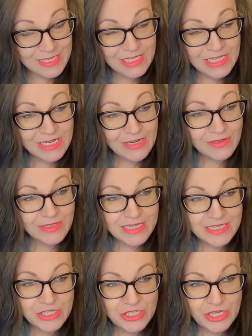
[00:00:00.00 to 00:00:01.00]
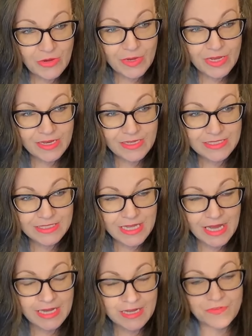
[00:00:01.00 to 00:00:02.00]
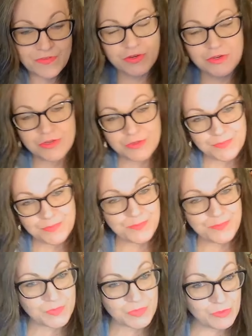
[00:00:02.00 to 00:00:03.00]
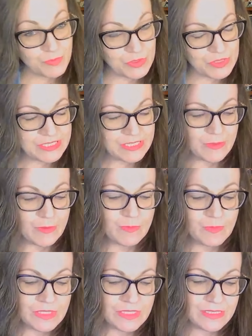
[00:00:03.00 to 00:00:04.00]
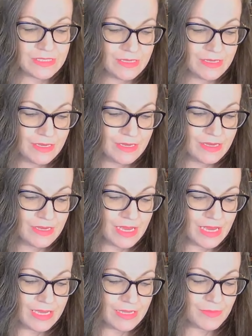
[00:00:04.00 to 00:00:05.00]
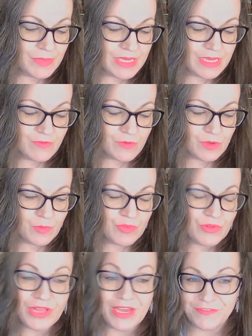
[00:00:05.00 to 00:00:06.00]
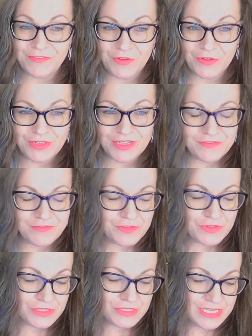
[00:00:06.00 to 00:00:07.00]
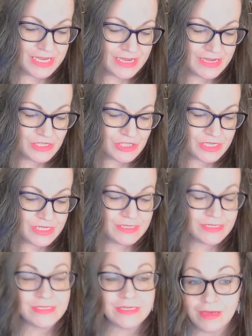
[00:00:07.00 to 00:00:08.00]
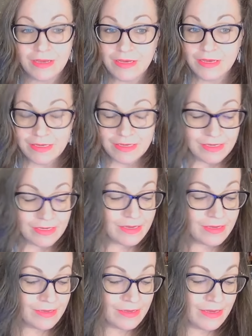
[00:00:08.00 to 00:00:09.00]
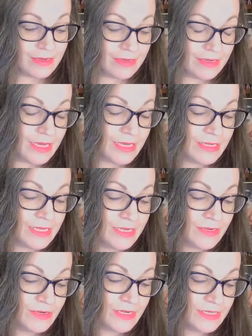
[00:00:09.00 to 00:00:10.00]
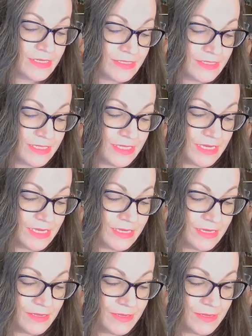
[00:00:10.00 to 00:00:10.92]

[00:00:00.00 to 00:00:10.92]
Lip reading: clearly showing a lot of her bosoms and being real playful and flirtatious. And here is the